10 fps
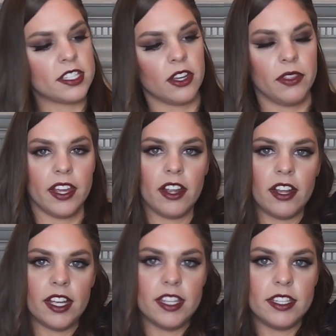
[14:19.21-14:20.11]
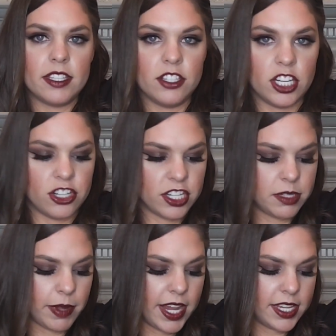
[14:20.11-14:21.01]
So there is Ginger
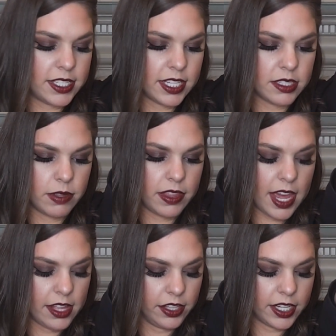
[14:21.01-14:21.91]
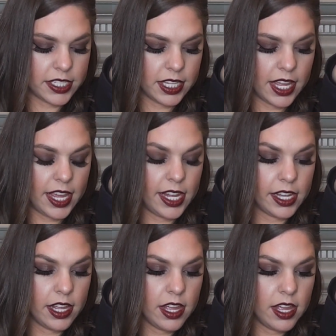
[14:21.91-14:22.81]
Spice. That's what that looks
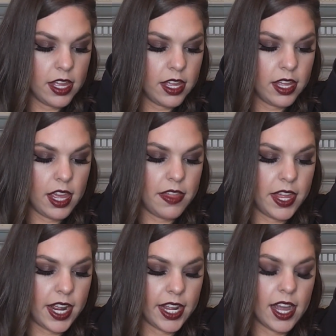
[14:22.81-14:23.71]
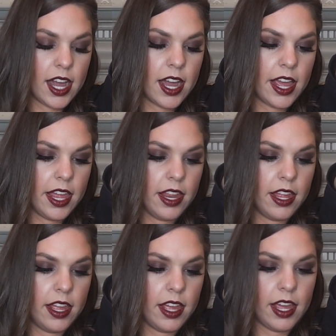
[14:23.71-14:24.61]
like. And then I got
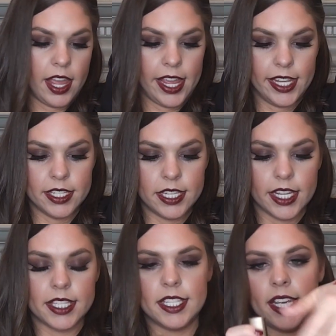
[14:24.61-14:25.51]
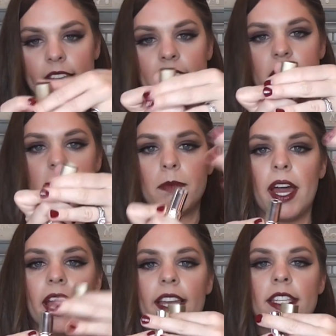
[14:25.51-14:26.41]
860
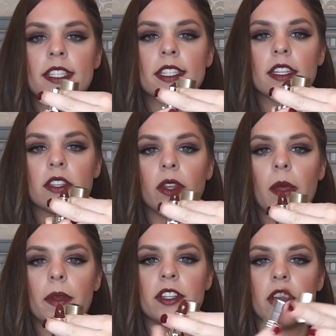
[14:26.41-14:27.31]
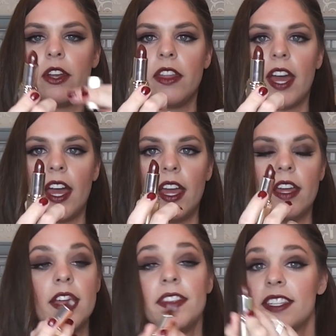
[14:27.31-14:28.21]
Spice. So let me show you
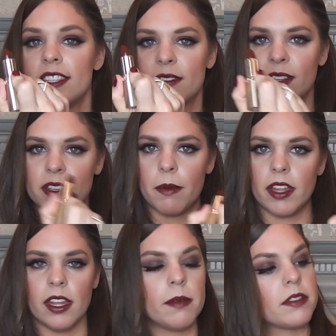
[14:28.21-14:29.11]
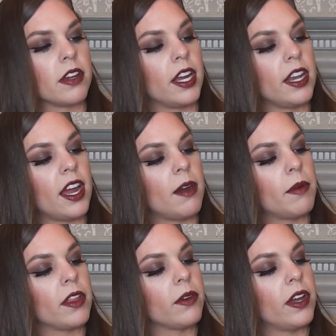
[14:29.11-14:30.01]
that. This is what's on my lips right now,
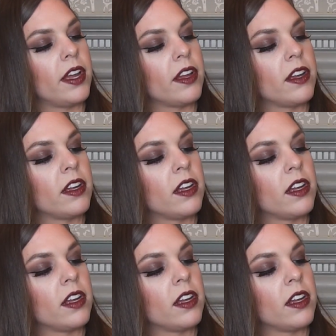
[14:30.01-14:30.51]
by the way.